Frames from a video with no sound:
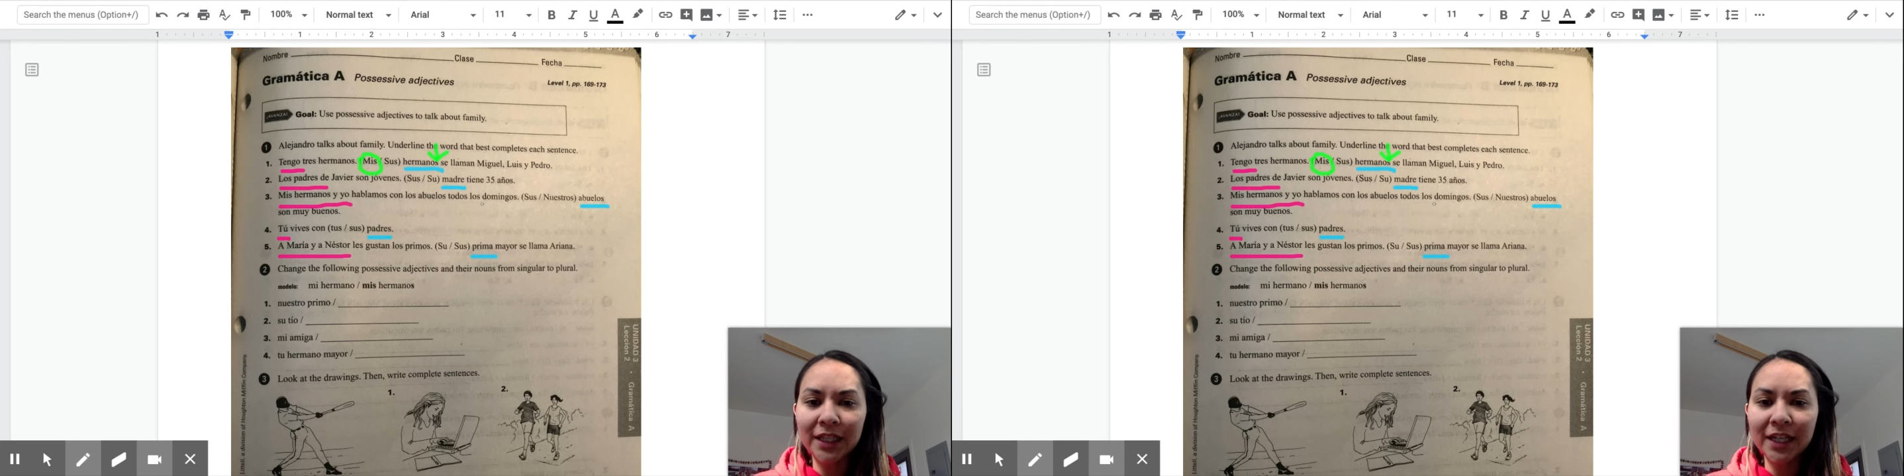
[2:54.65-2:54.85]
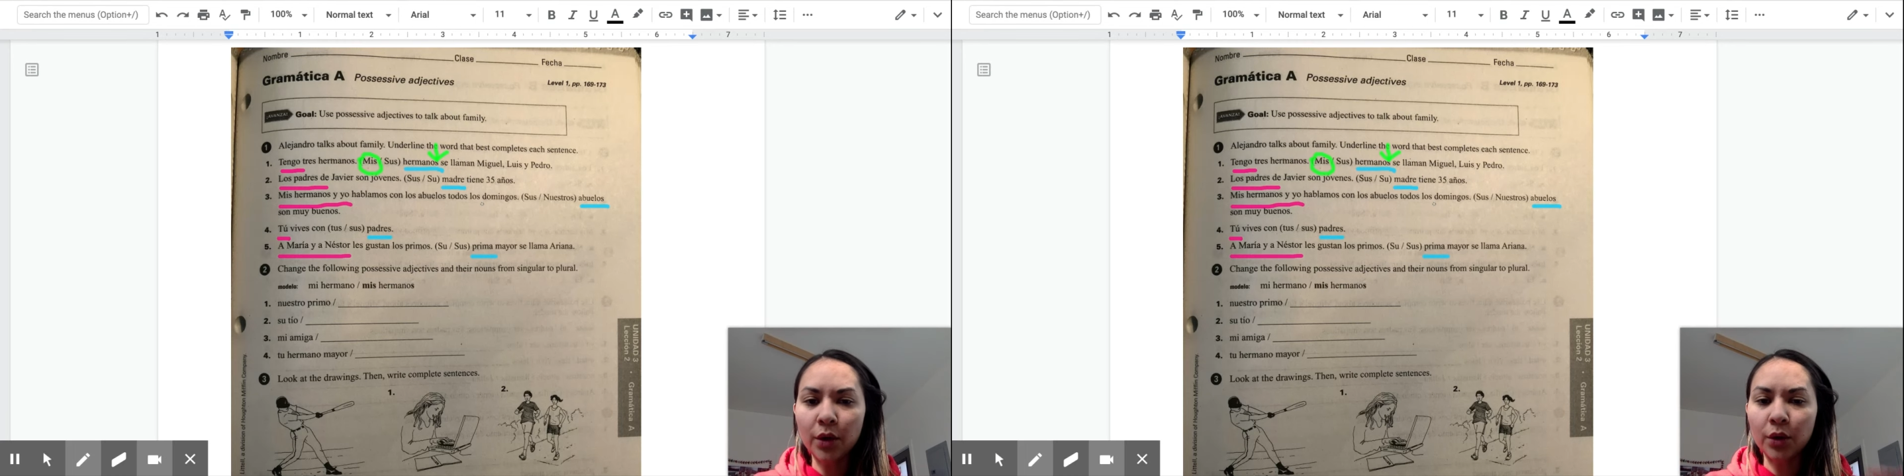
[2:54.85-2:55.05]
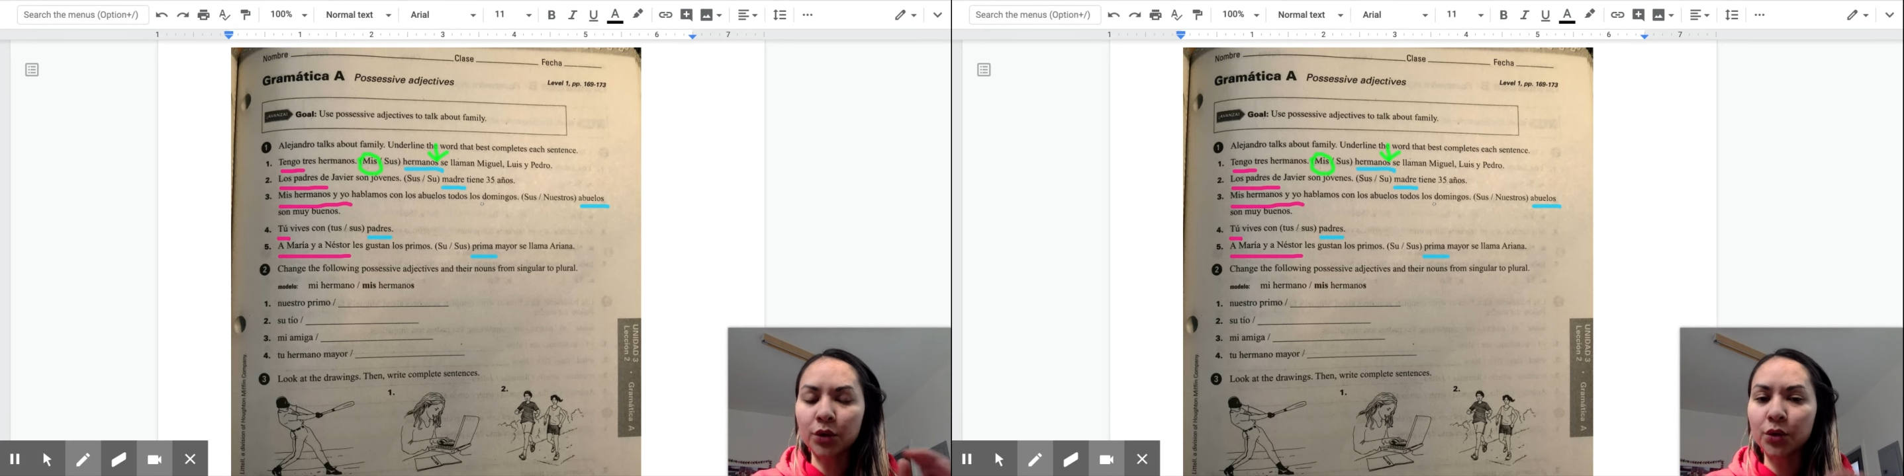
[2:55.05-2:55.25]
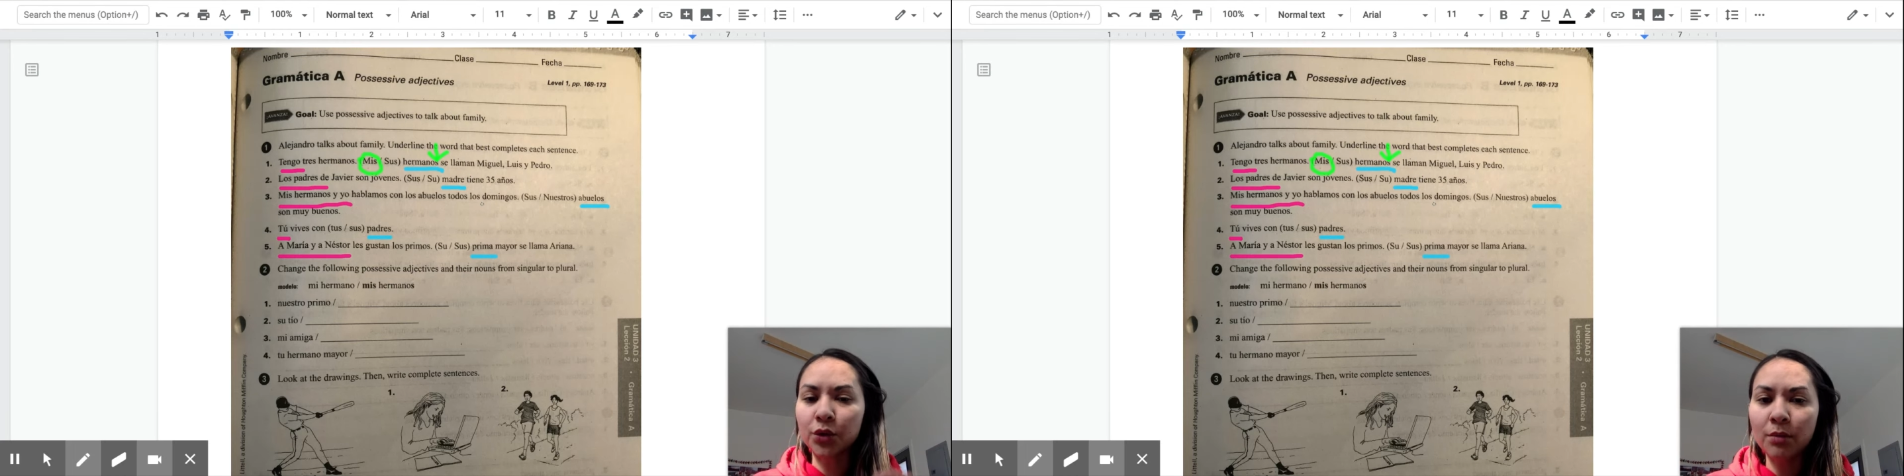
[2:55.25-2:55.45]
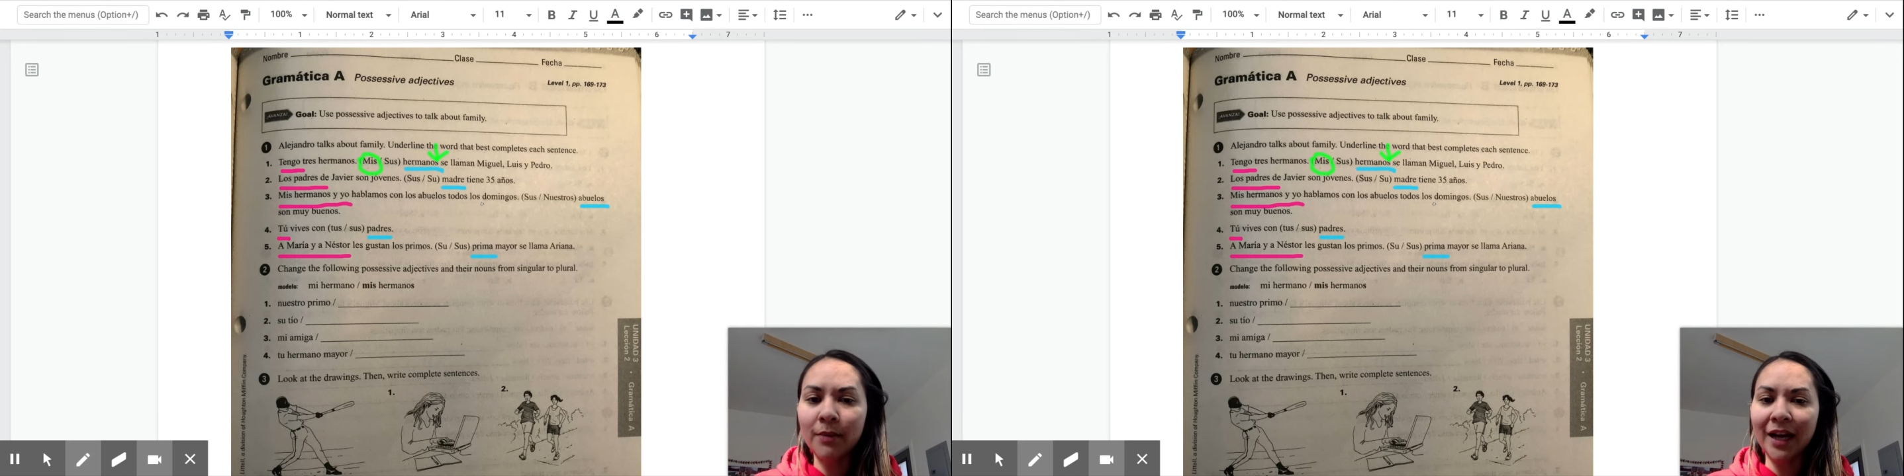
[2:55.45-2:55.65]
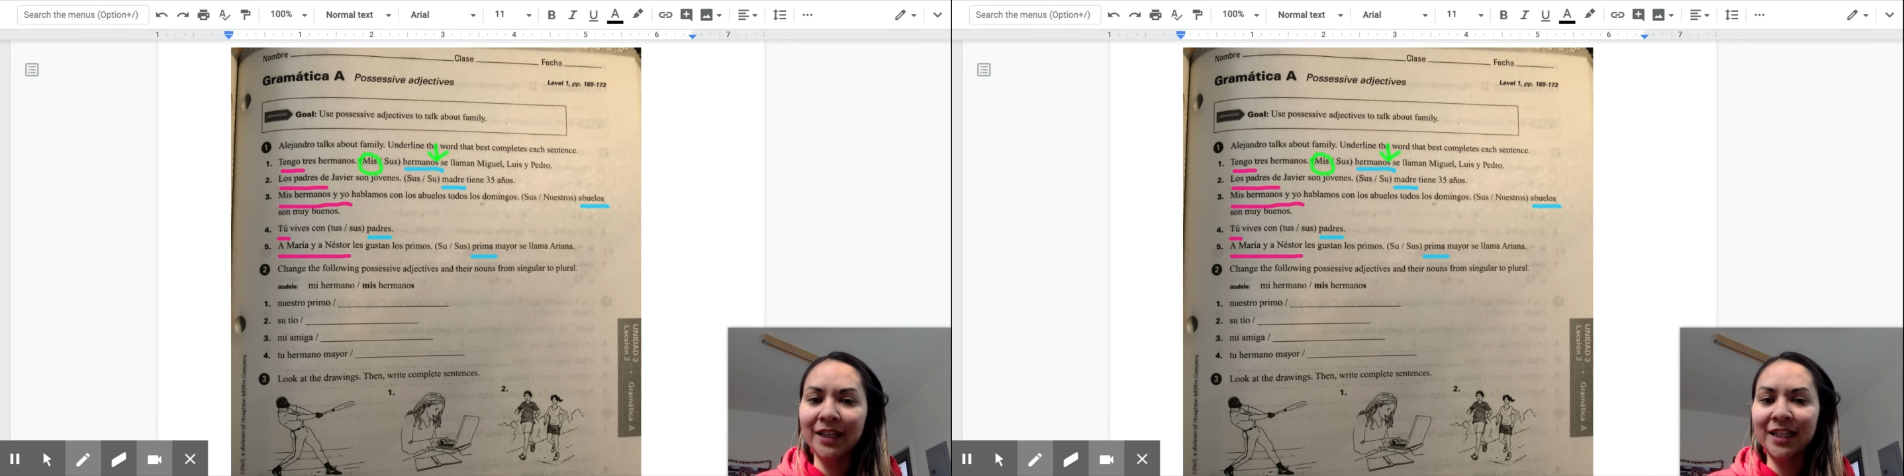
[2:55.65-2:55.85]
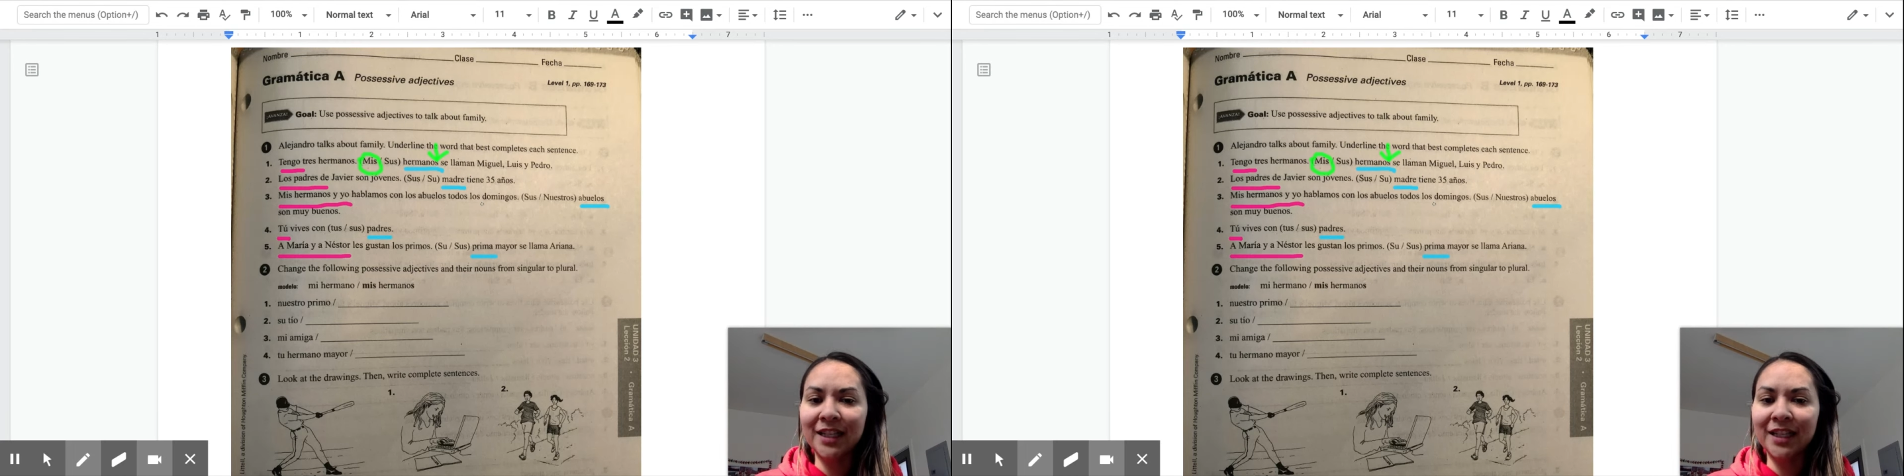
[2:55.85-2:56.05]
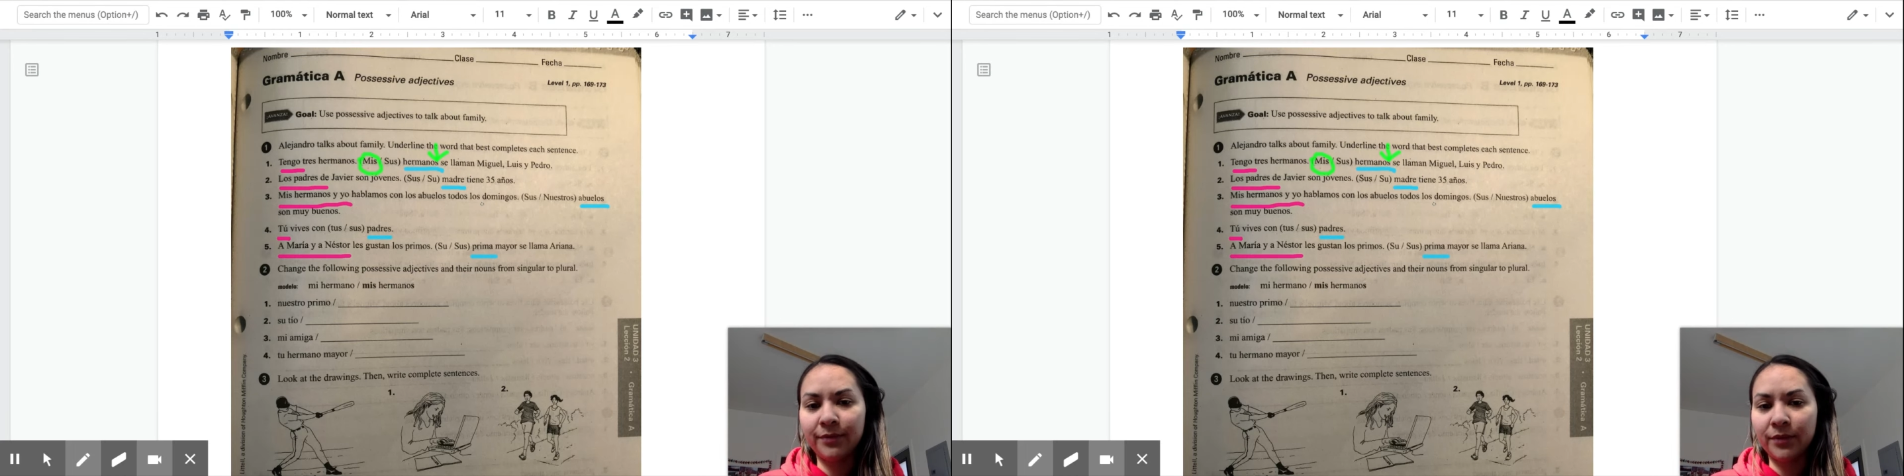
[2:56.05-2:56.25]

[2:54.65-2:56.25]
or su madre. Okay.